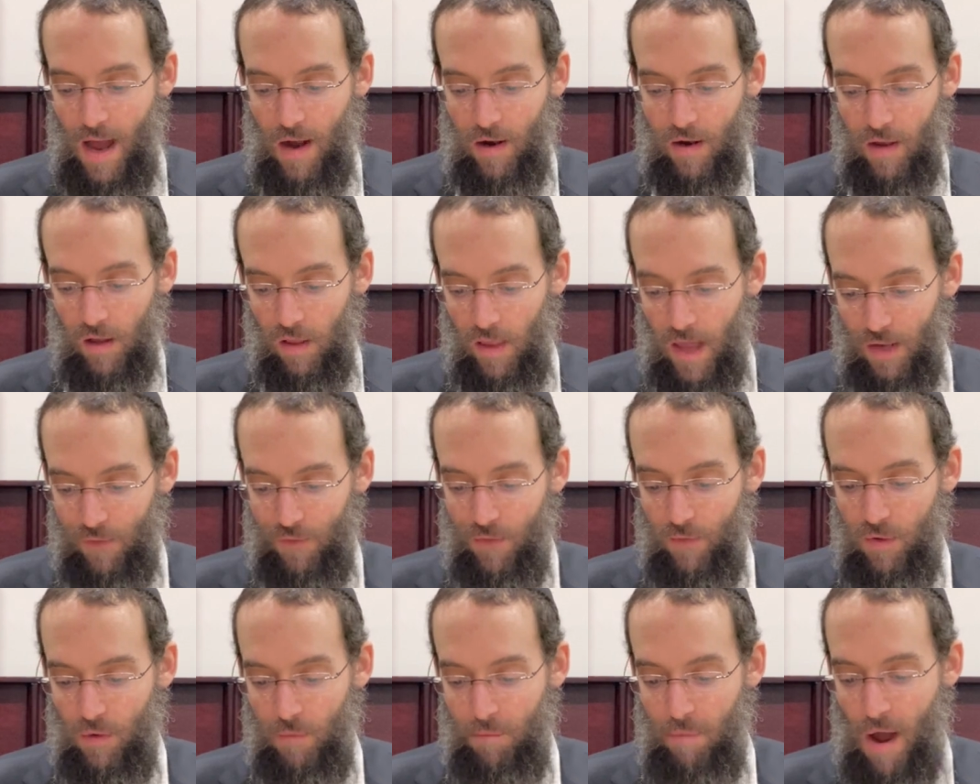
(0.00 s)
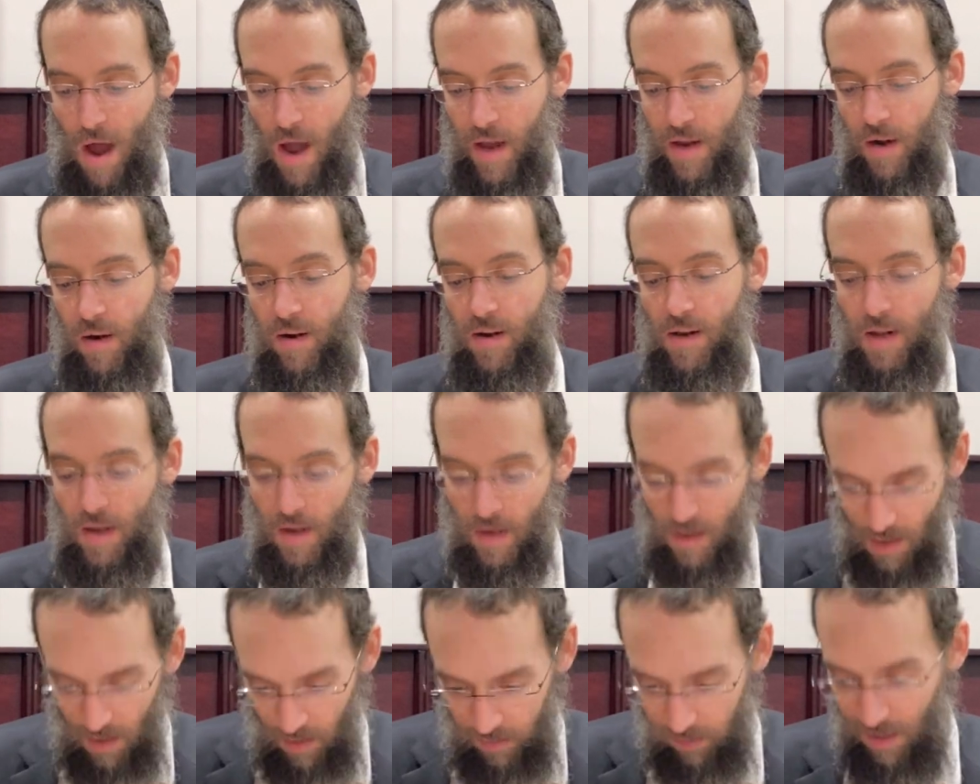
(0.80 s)
uh, collect from the buyer
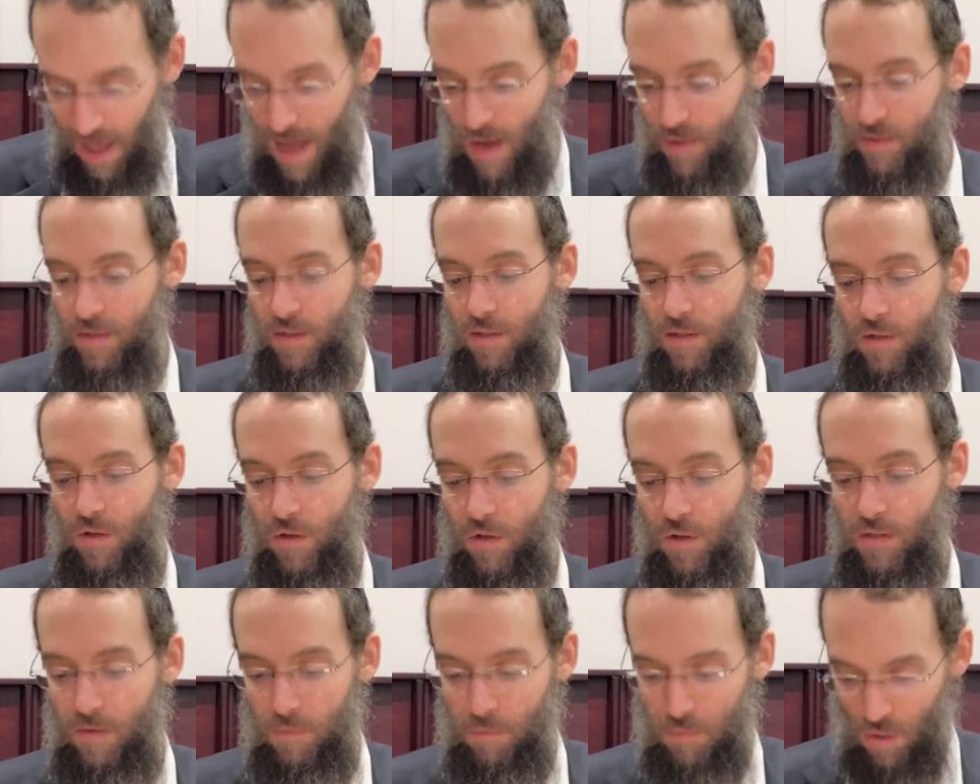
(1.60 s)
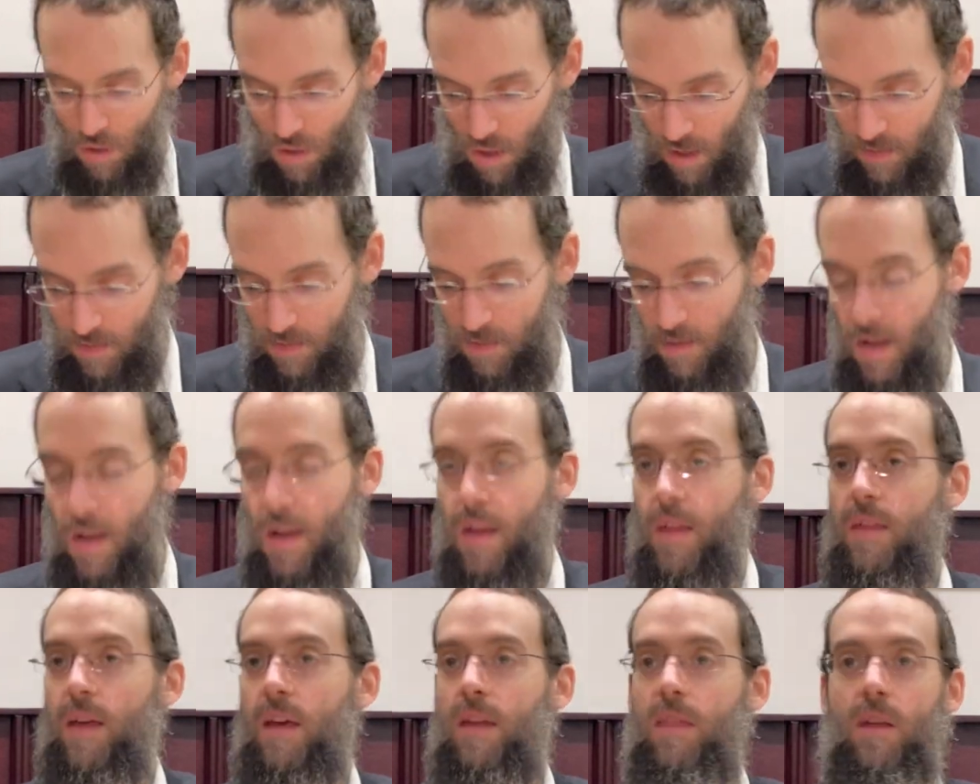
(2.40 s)
a thousand zuz because
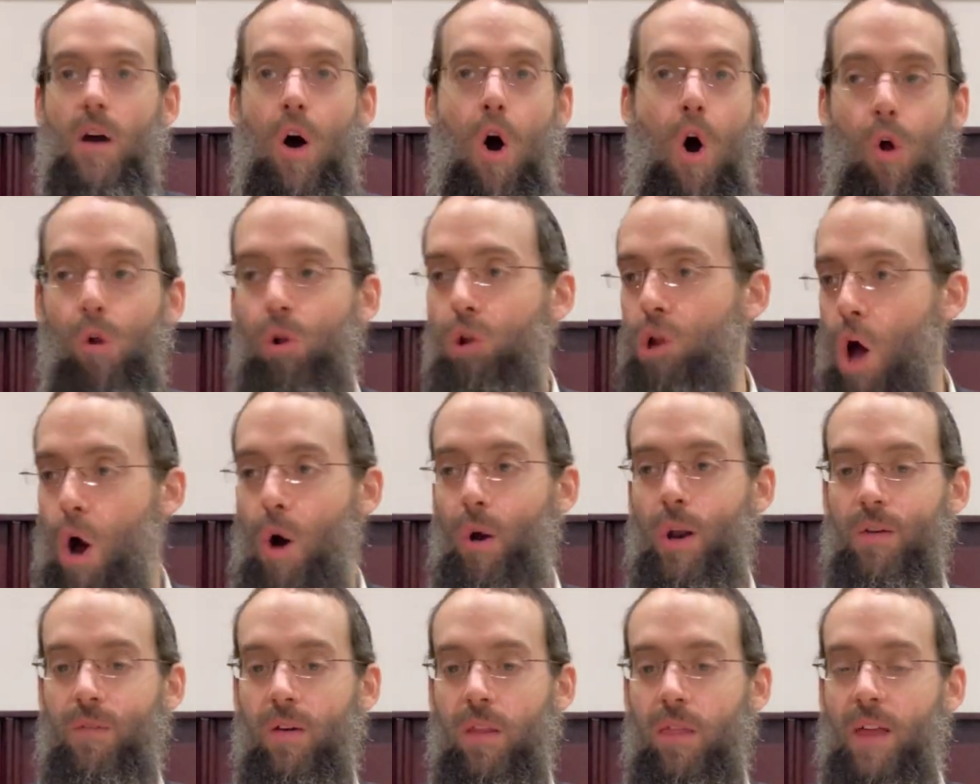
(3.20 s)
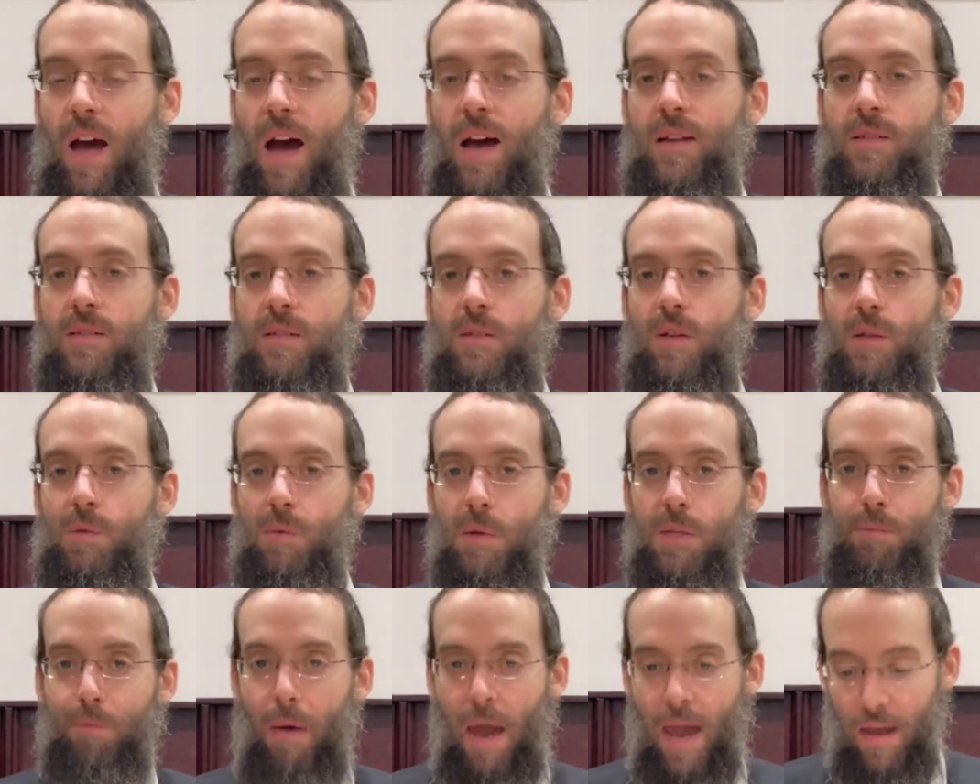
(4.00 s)
the, the whole loan of a thousand zuz
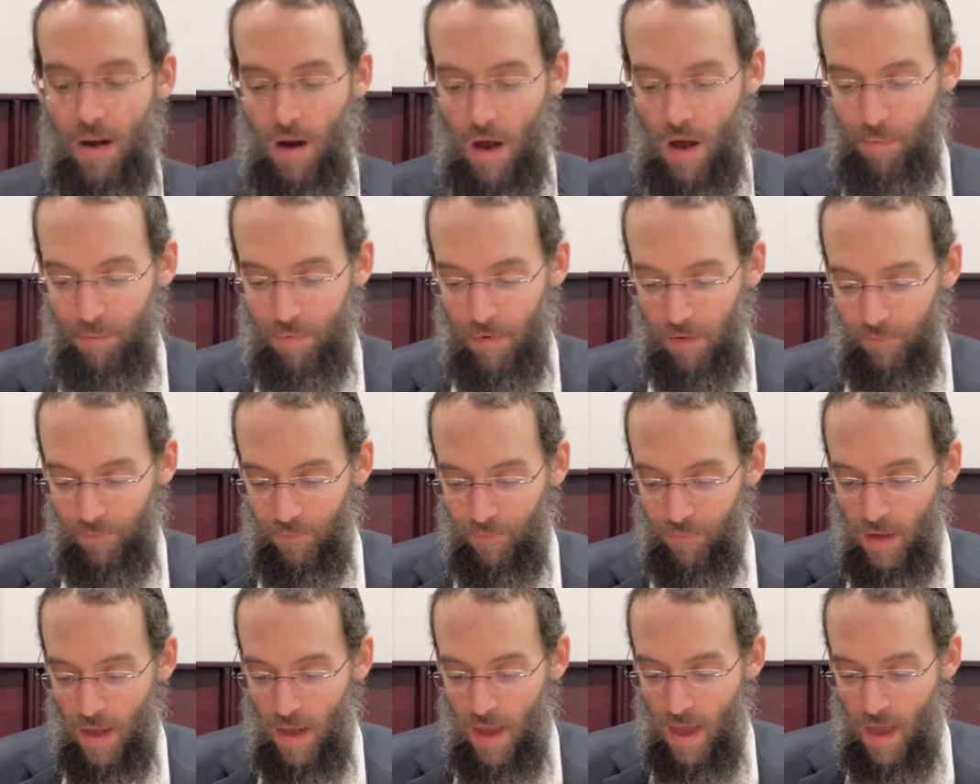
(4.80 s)
was paid up.